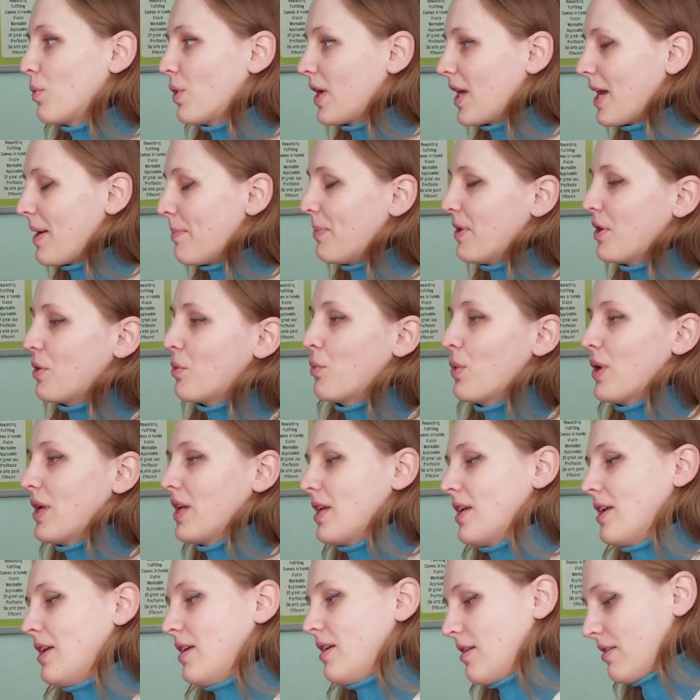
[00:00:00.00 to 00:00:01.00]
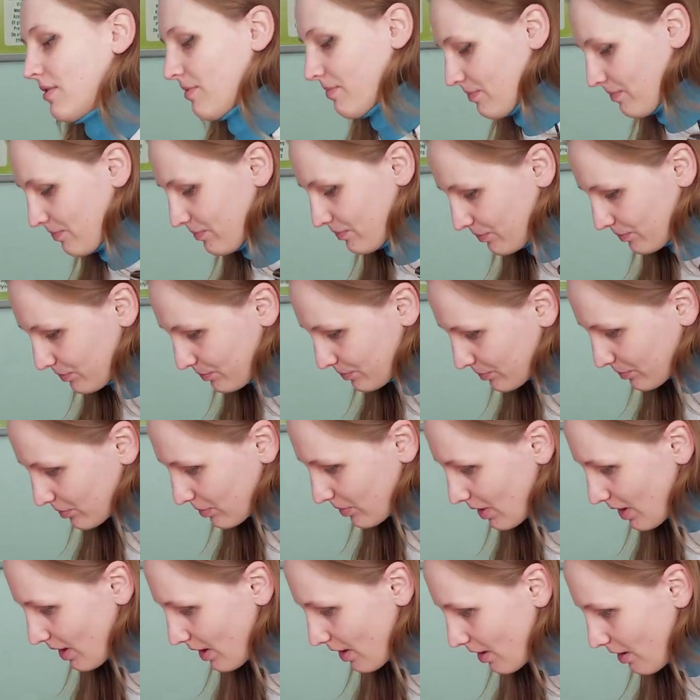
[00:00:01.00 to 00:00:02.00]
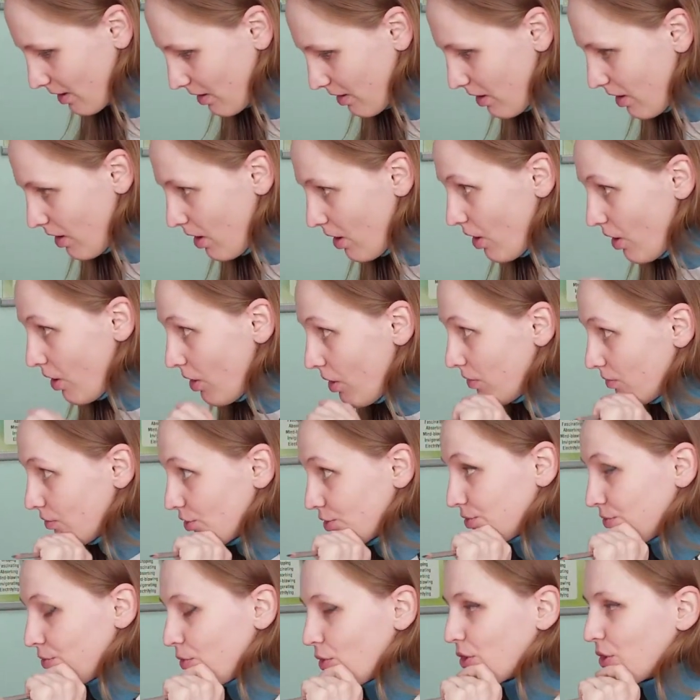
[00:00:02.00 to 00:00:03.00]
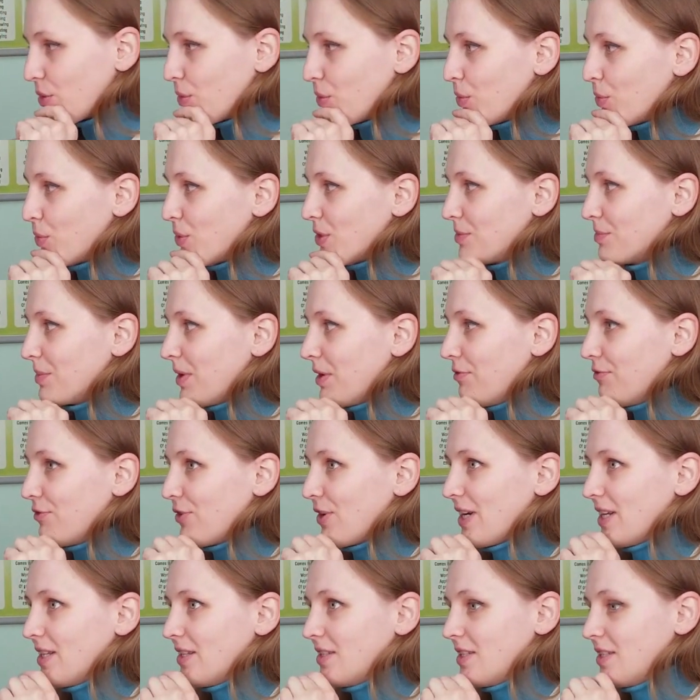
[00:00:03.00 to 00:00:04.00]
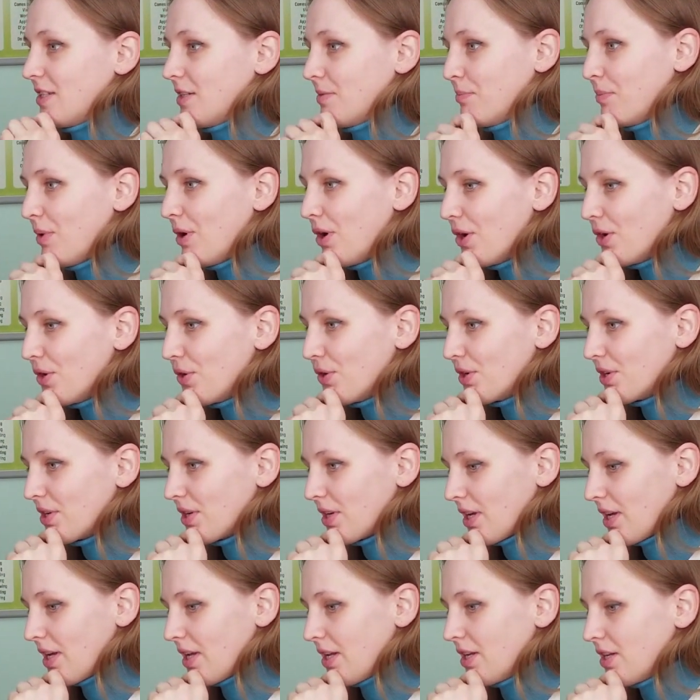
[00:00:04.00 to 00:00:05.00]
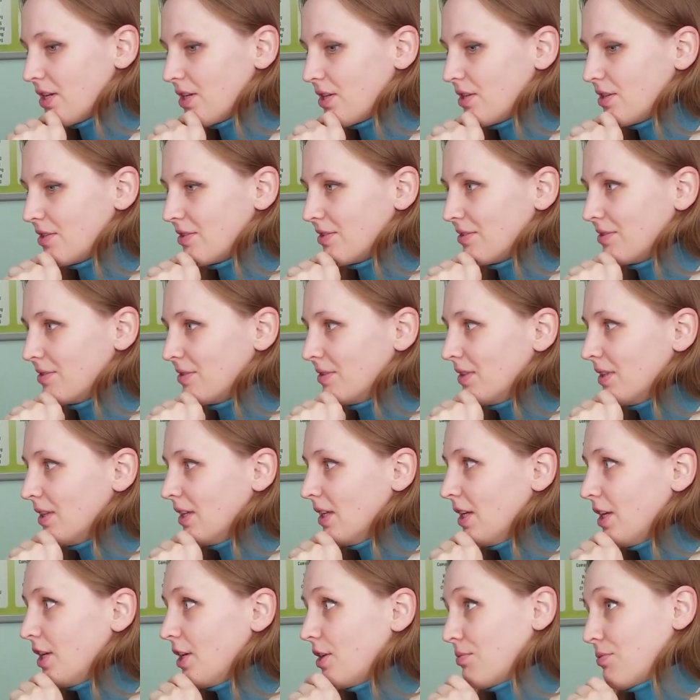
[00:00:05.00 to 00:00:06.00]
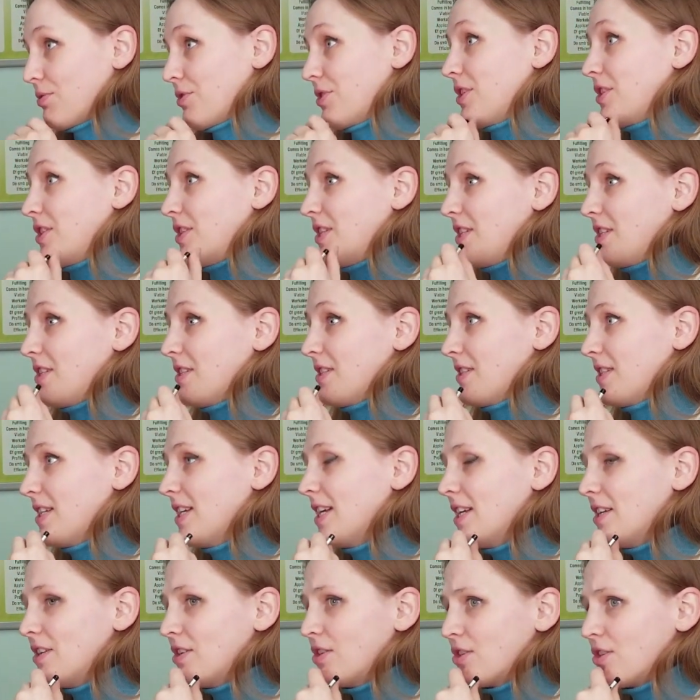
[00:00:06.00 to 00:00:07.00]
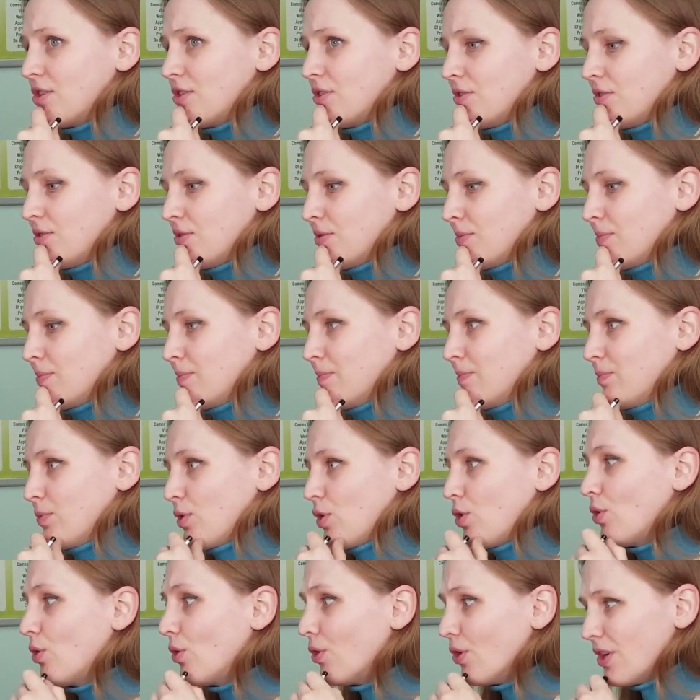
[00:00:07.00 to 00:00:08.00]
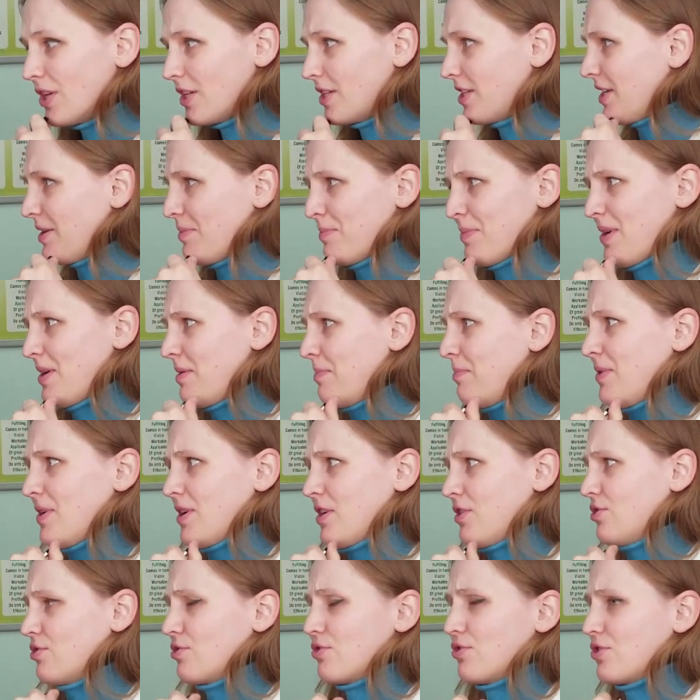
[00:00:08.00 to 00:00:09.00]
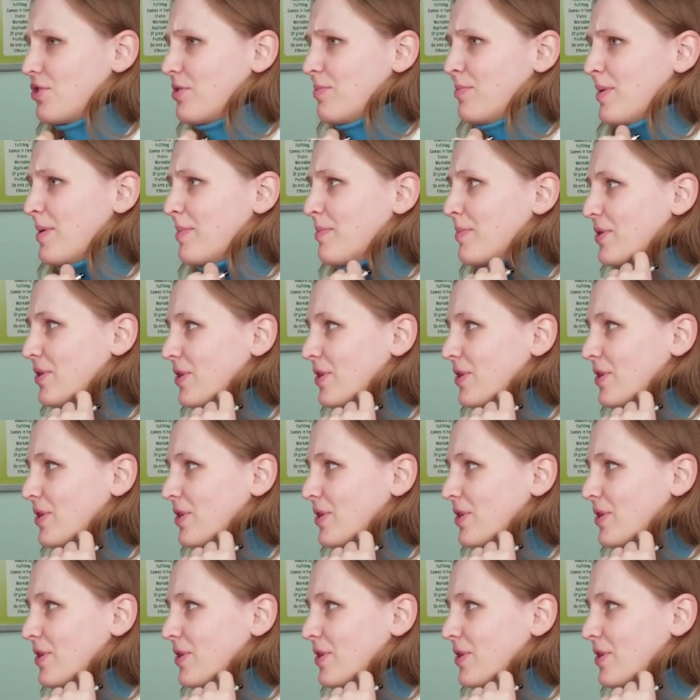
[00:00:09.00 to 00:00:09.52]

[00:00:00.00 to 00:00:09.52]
happened when I was walking with my friends in a park, and it was a city center, holiday maybe, I don't remember